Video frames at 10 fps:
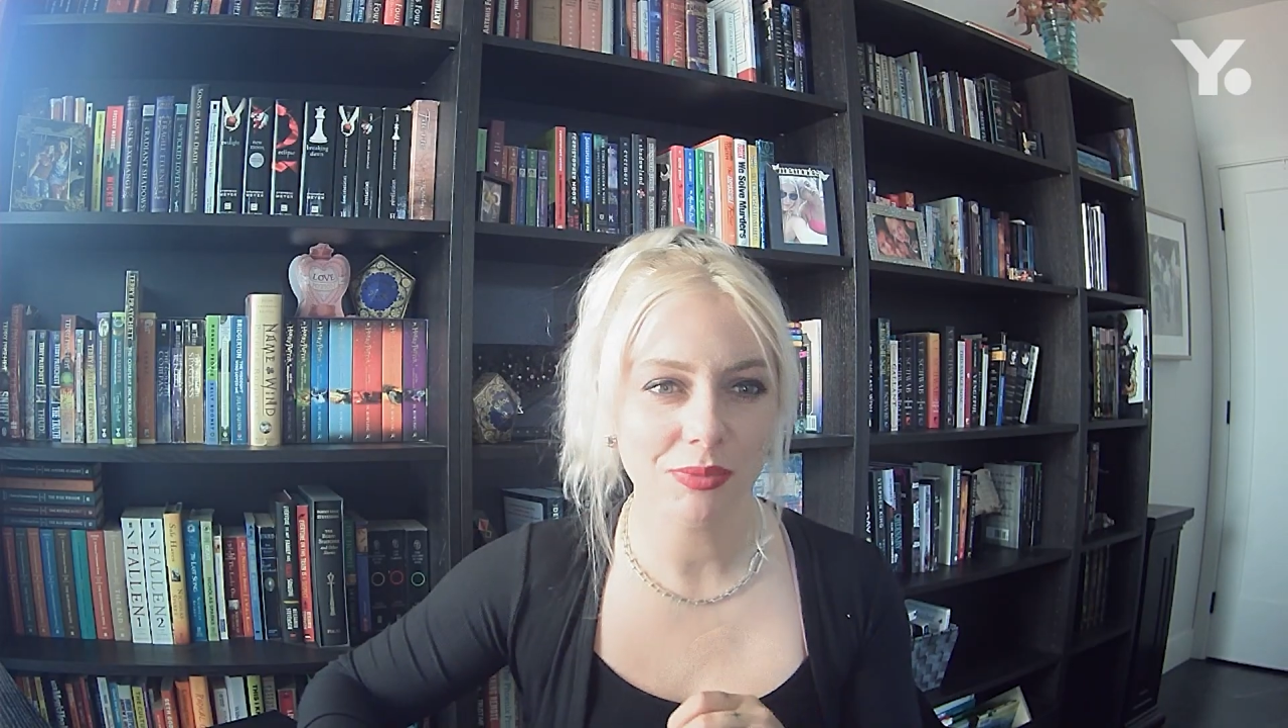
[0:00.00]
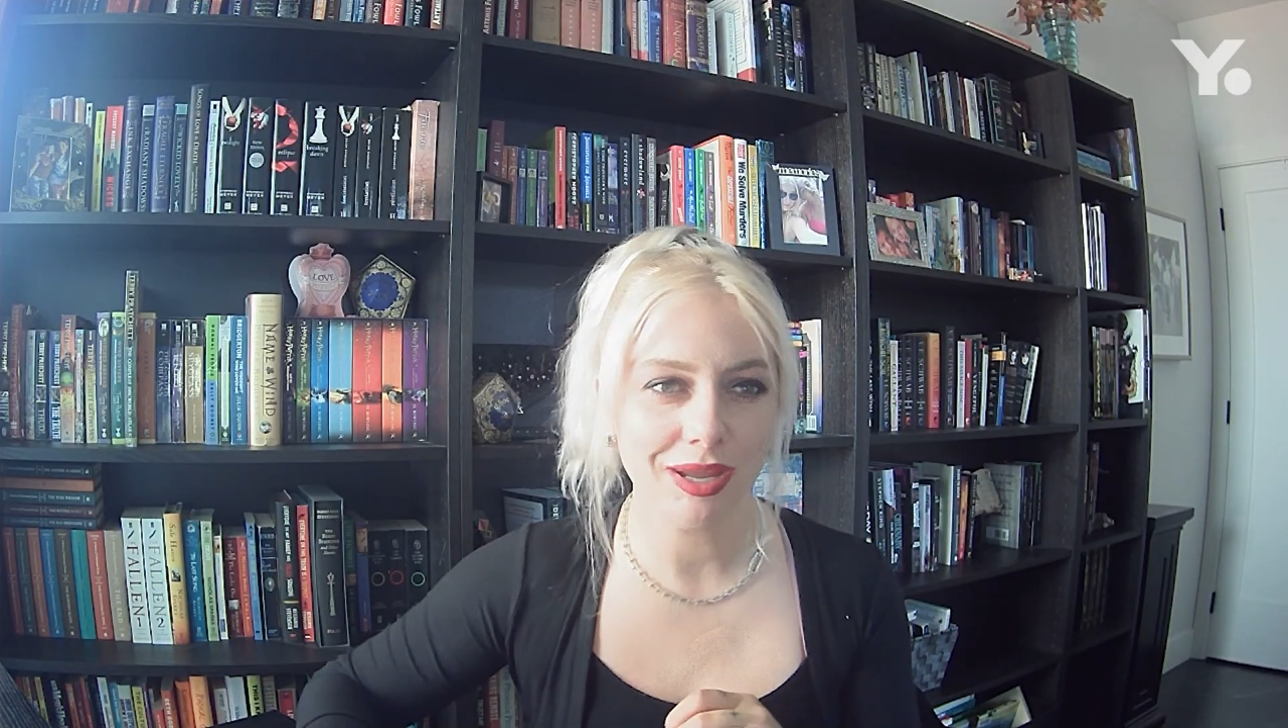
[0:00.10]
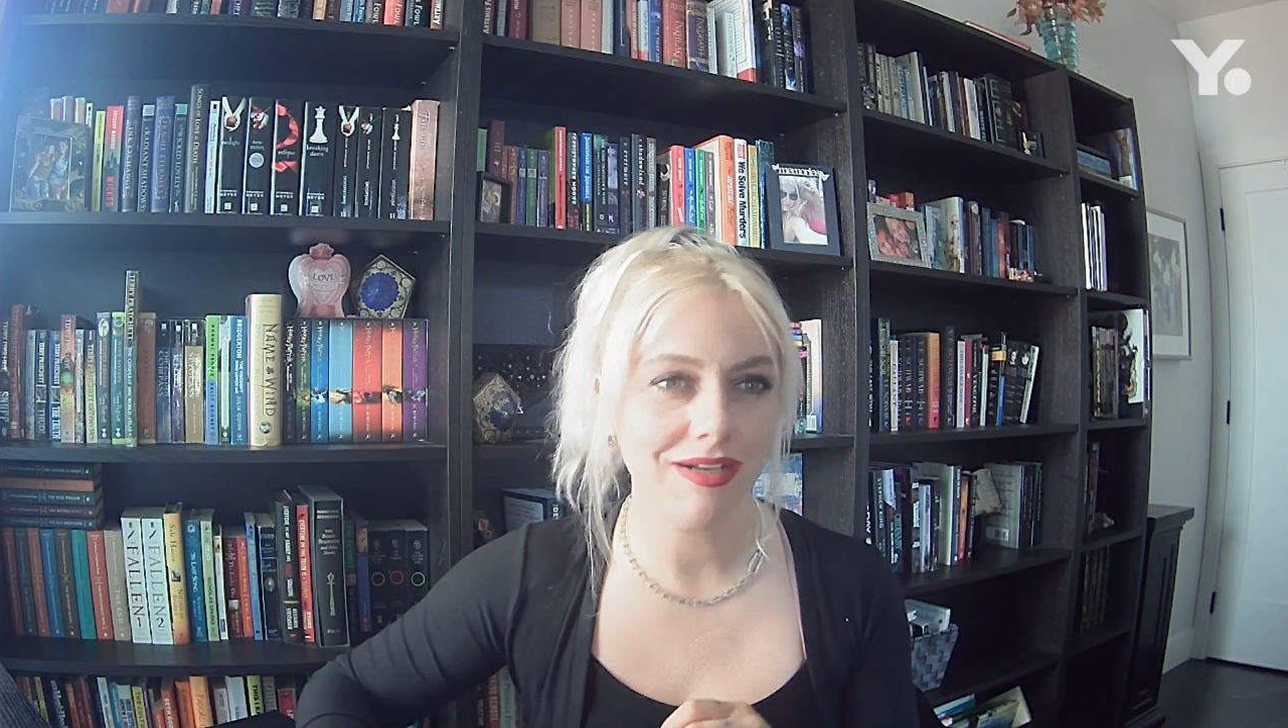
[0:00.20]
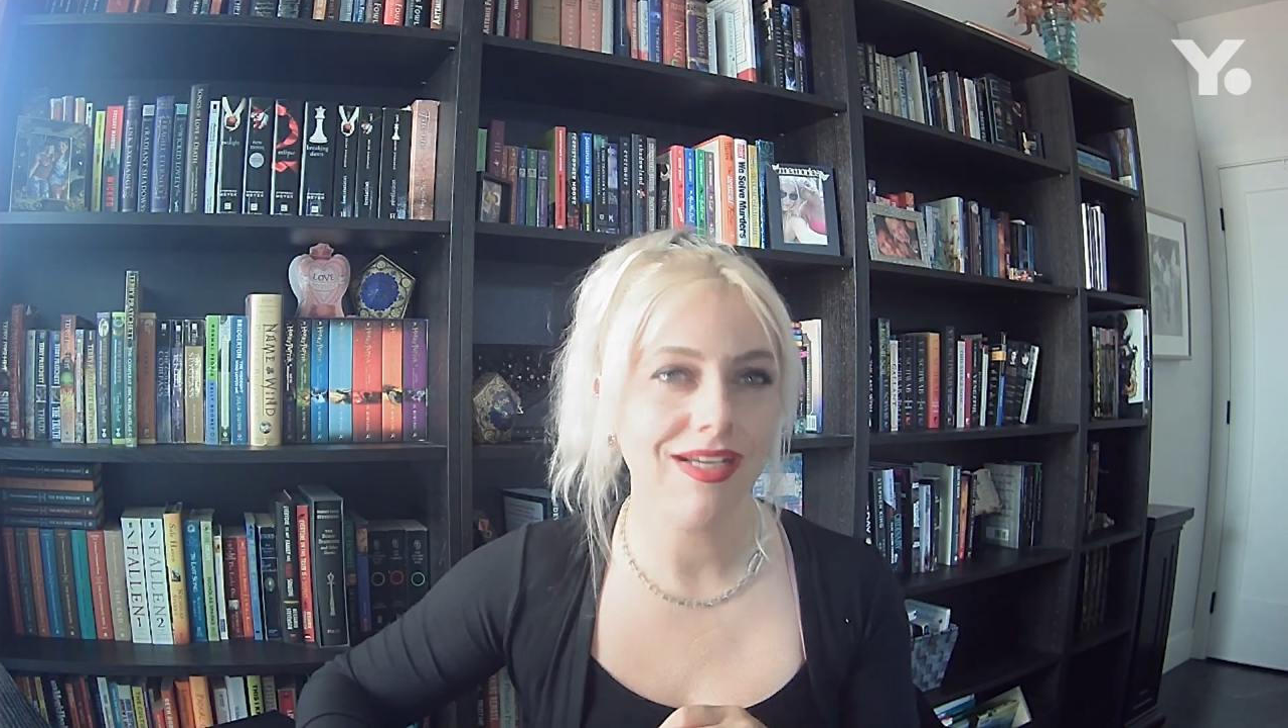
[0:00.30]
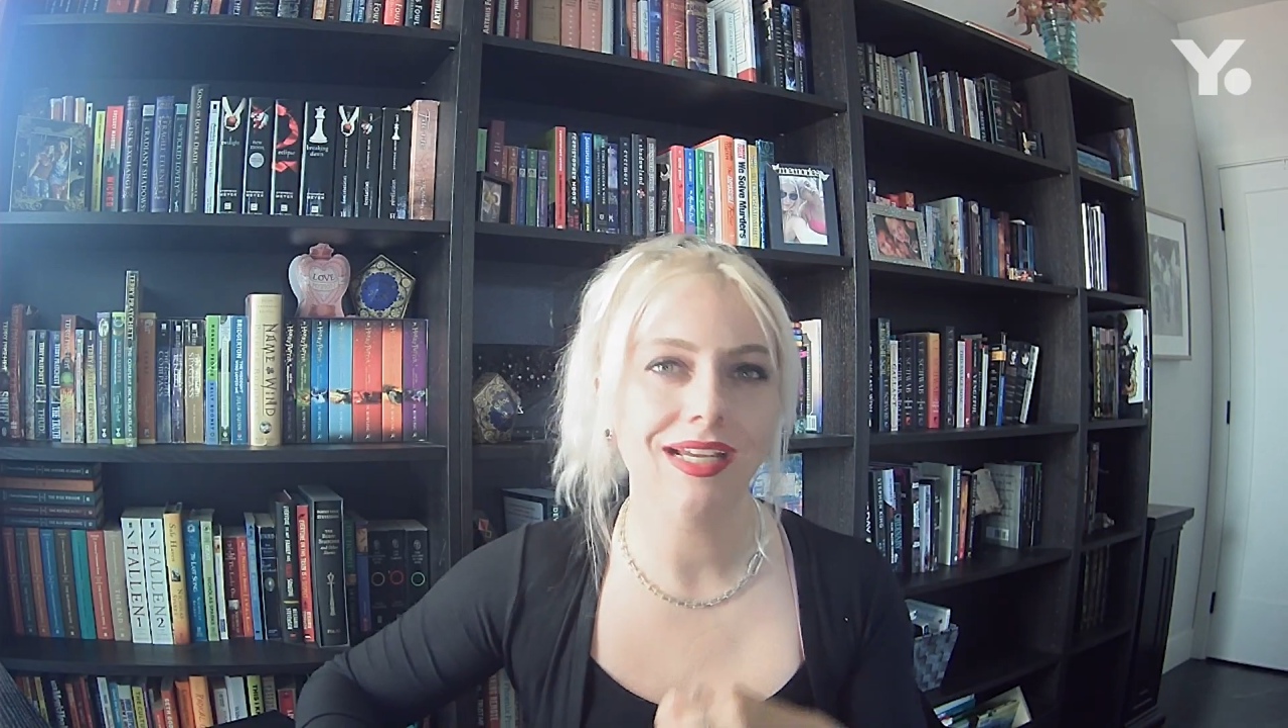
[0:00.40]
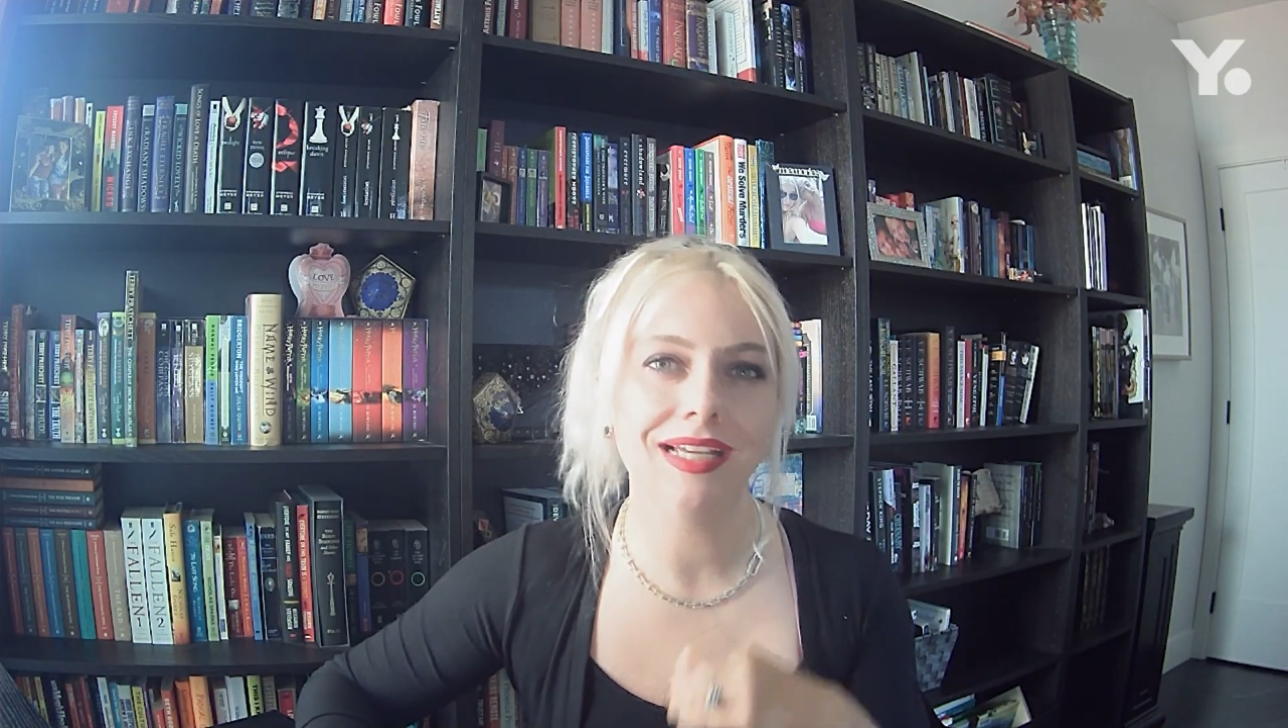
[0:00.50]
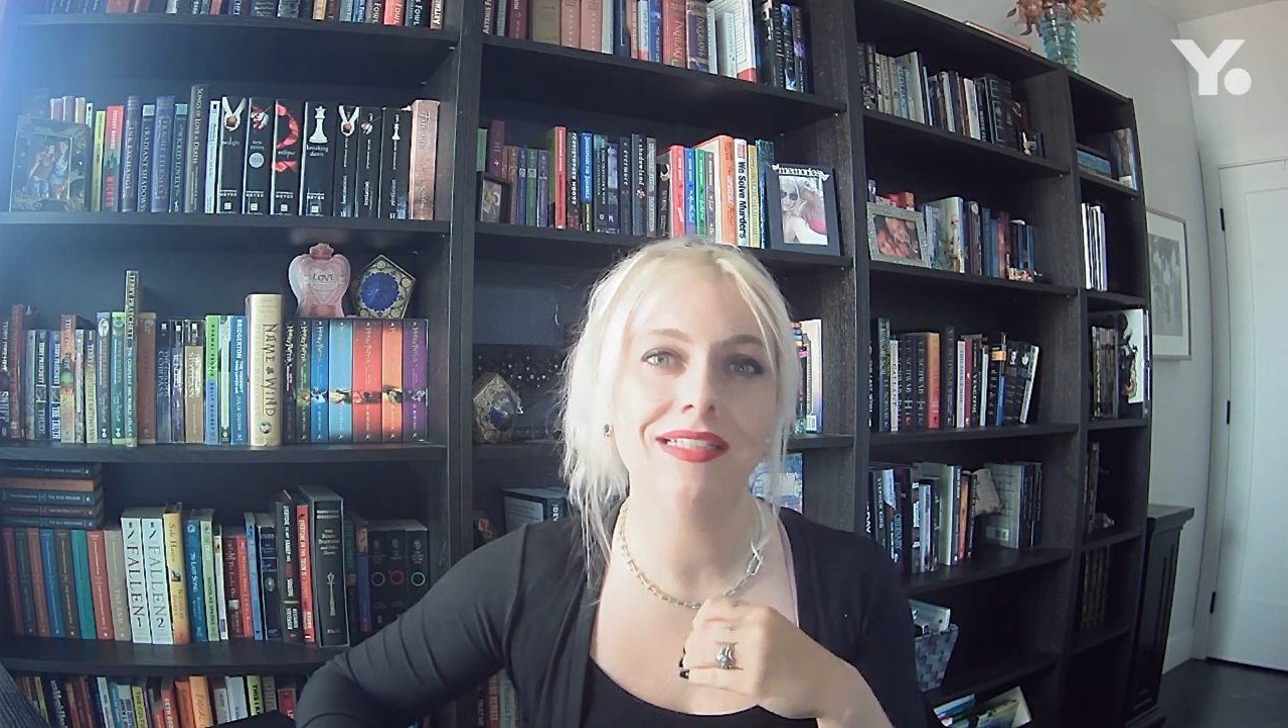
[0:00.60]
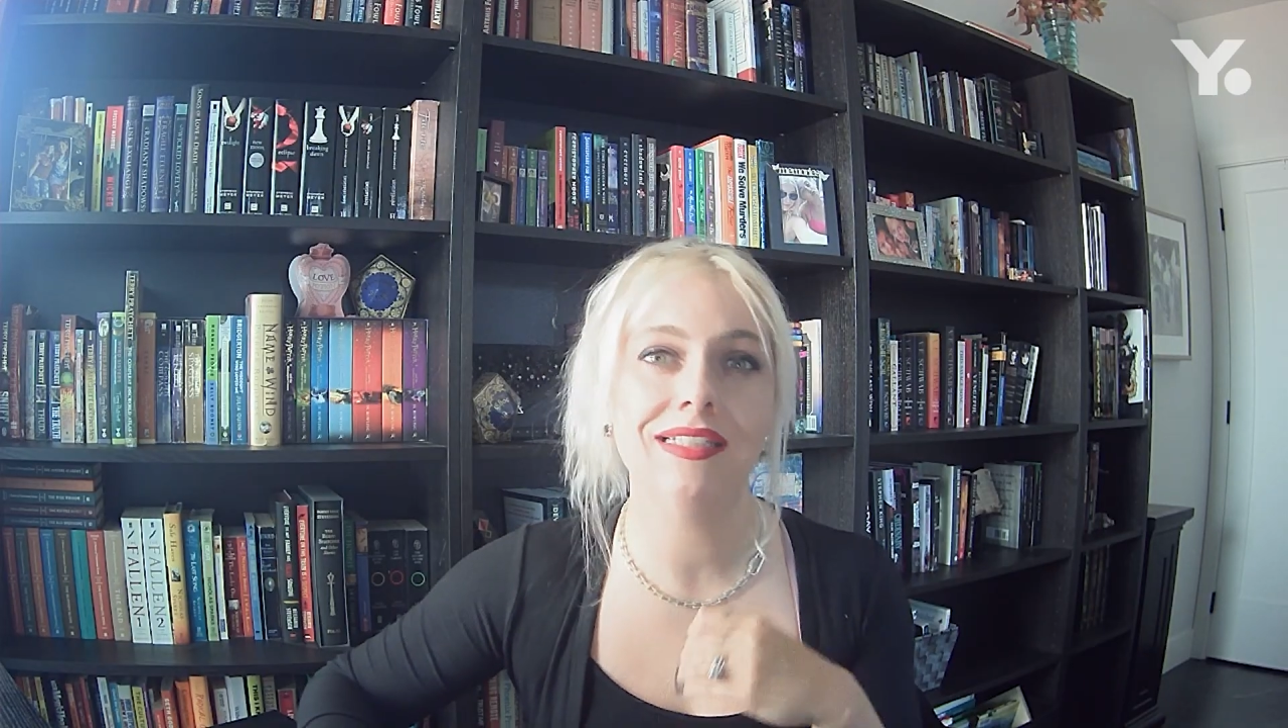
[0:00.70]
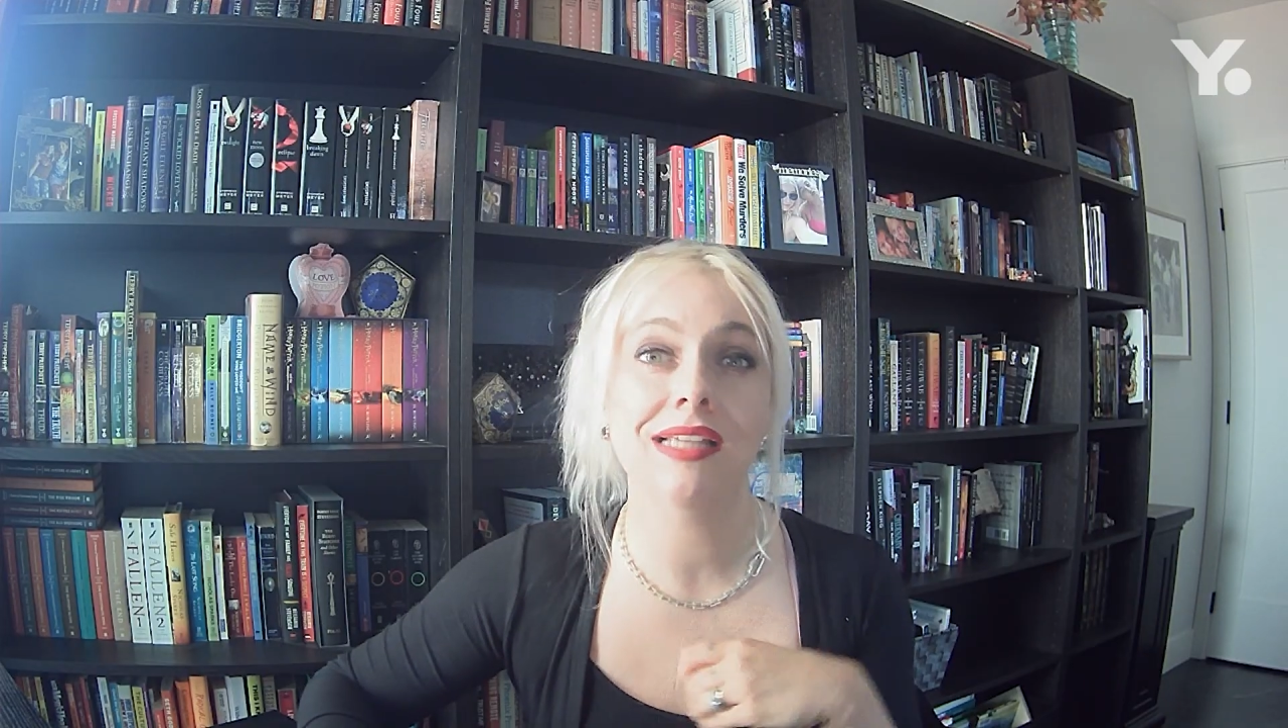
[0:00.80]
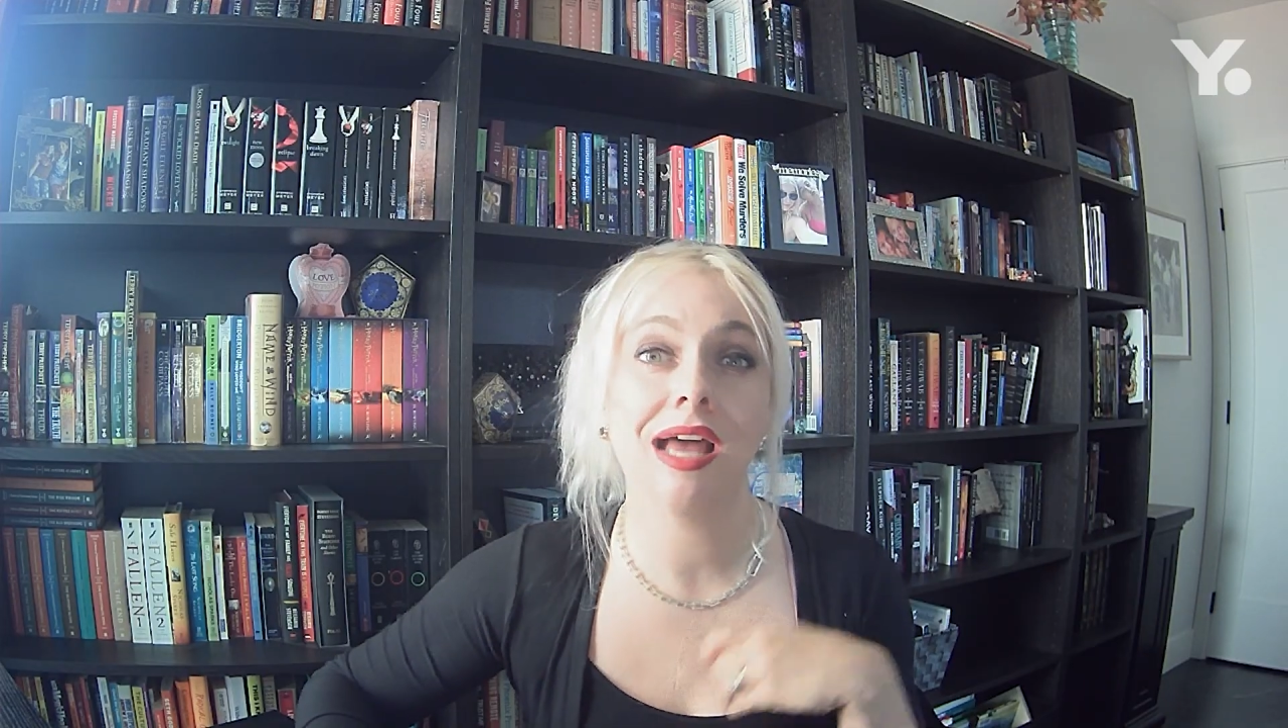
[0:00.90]
one
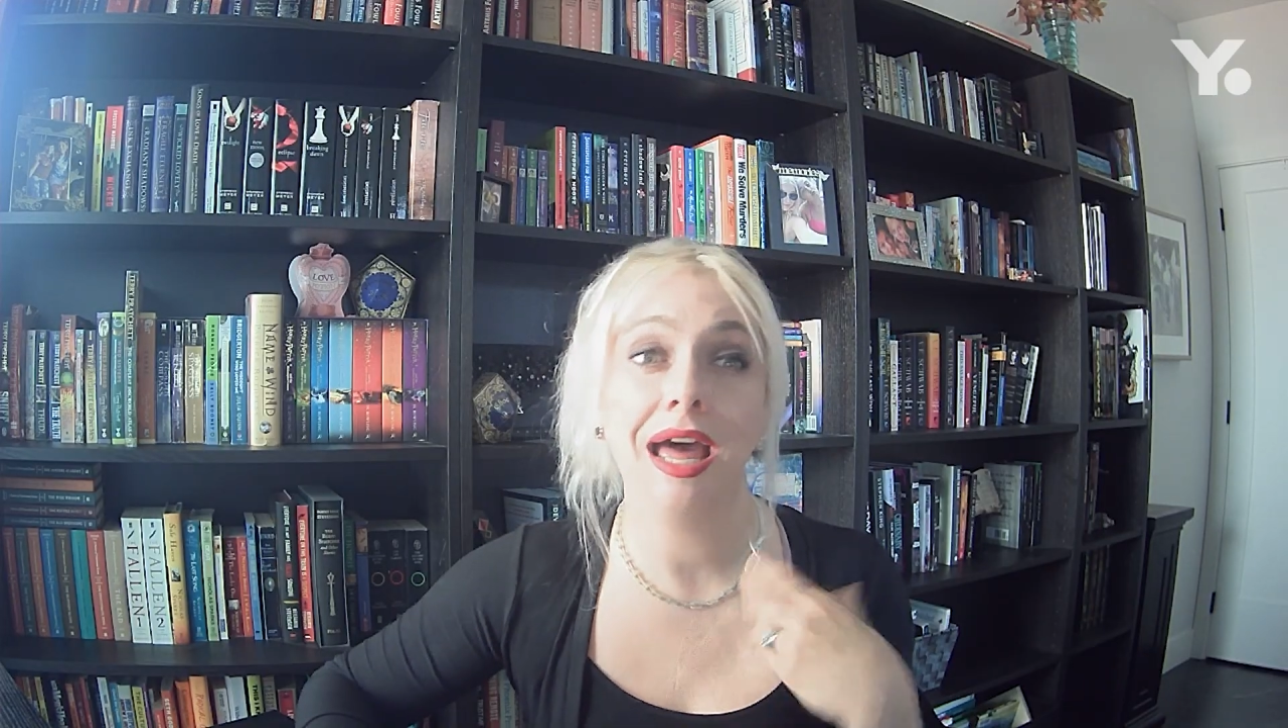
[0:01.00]
is